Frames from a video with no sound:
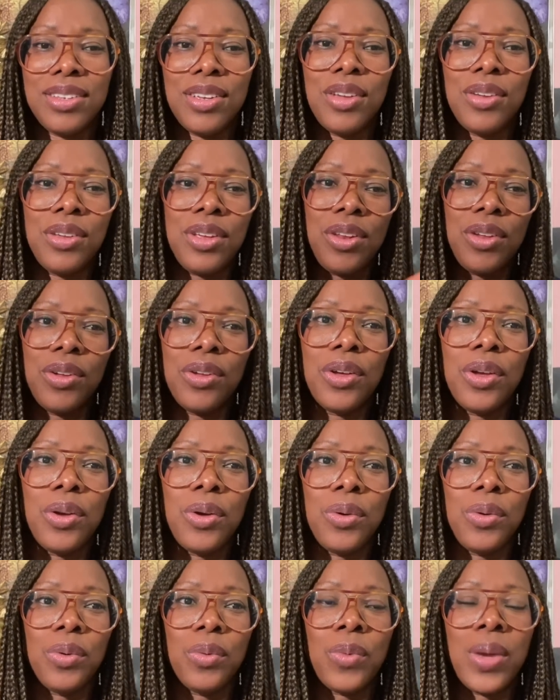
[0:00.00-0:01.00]
you know,
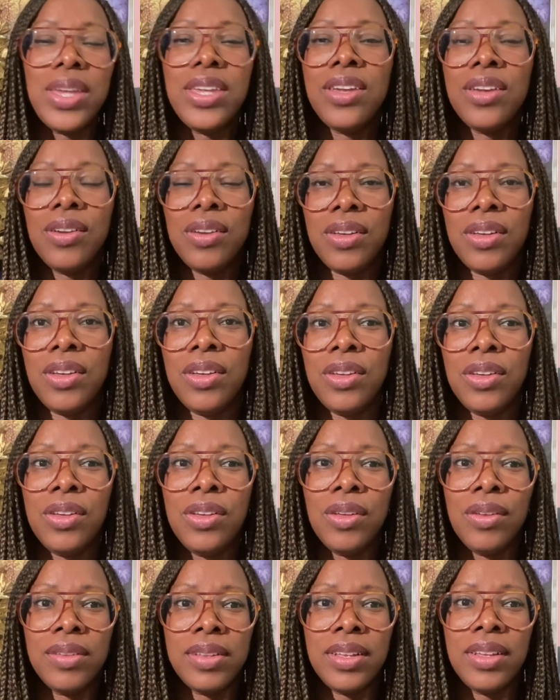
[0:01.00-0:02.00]
go when you
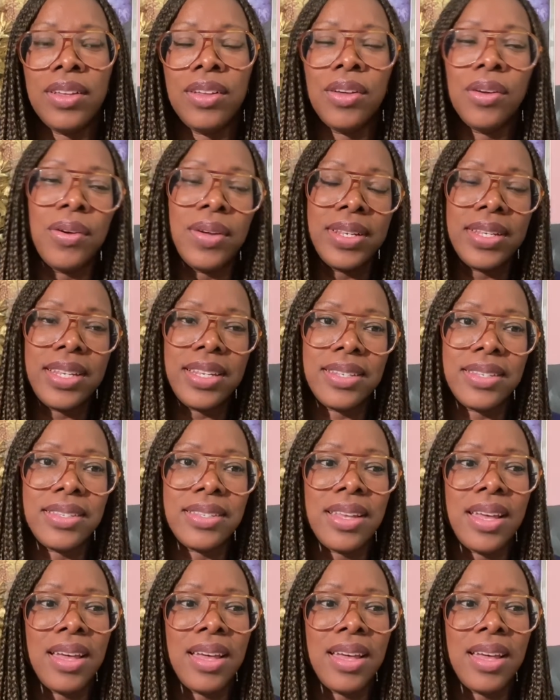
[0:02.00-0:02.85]
go on this